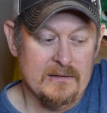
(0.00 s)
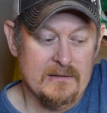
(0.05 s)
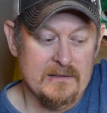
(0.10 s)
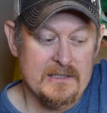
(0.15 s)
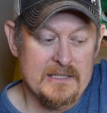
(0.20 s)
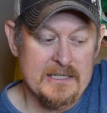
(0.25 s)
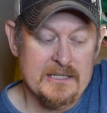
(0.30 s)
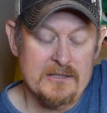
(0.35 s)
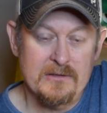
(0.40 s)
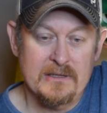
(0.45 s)

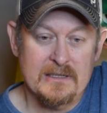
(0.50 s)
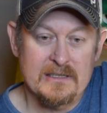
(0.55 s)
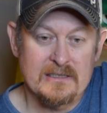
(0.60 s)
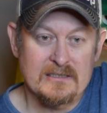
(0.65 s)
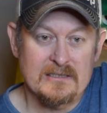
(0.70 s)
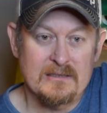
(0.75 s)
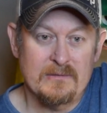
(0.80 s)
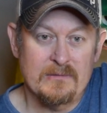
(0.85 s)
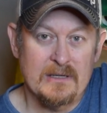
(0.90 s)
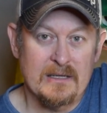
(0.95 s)
Gentry
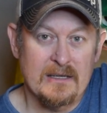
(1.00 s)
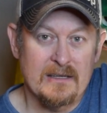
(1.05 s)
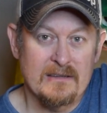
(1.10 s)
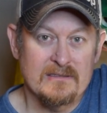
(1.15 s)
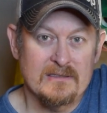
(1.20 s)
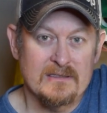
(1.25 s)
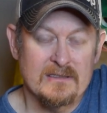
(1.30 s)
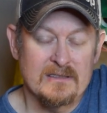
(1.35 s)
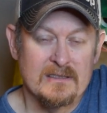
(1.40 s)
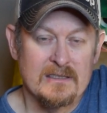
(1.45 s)
Custom
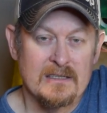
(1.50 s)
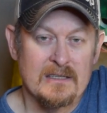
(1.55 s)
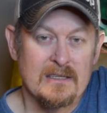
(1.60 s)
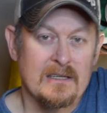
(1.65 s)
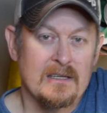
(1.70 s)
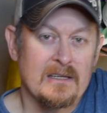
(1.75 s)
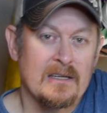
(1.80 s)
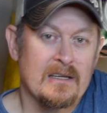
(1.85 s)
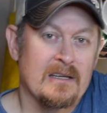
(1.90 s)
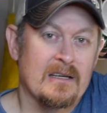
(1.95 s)
Knives
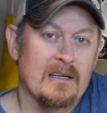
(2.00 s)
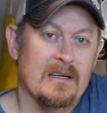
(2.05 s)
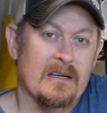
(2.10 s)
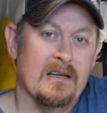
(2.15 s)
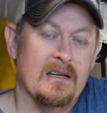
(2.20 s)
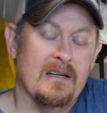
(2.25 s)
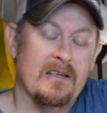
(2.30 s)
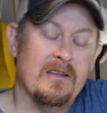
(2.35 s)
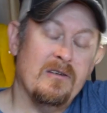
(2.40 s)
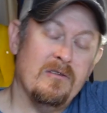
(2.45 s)

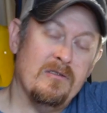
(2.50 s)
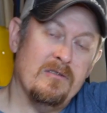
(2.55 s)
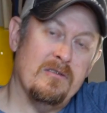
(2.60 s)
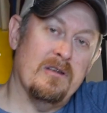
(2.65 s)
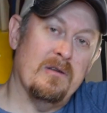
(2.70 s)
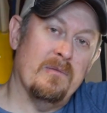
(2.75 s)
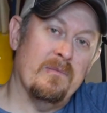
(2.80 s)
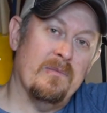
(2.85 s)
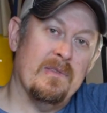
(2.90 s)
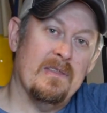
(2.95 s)
used
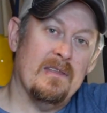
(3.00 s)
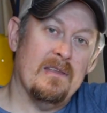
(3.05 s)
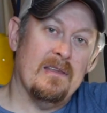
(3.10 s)
them.